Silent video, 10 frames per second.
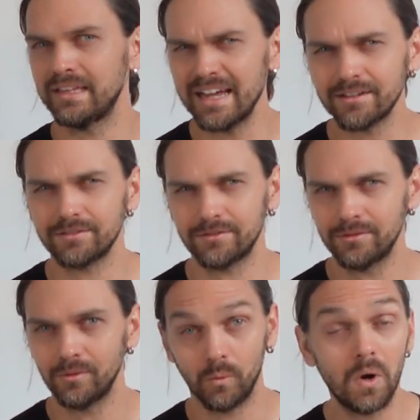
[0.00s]
Yes,
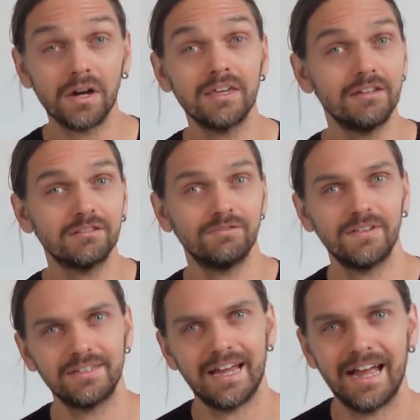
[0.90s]
walking is
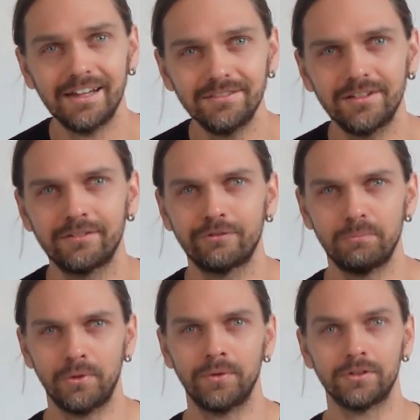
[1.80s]
fantastic for
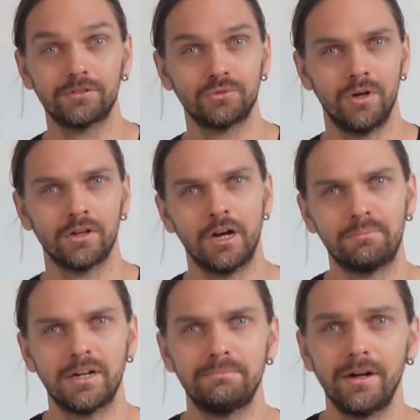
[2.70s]
building a strong
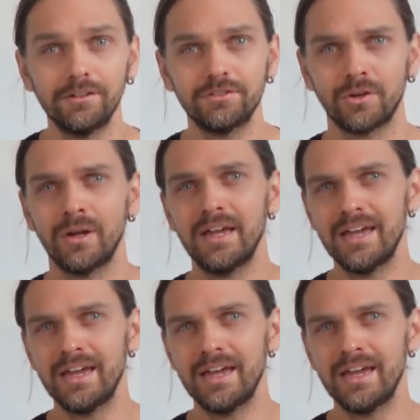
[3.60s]
upright posture.